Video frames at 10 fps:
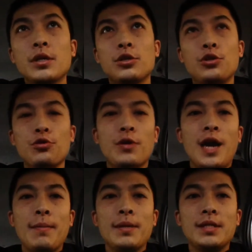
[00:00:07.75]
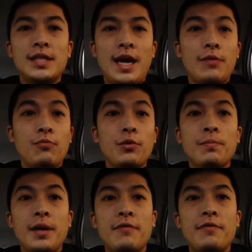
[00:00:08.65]
to comments that will
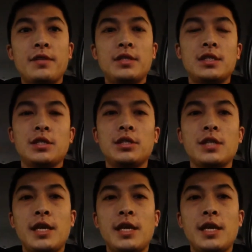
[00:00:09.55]
benefit essentially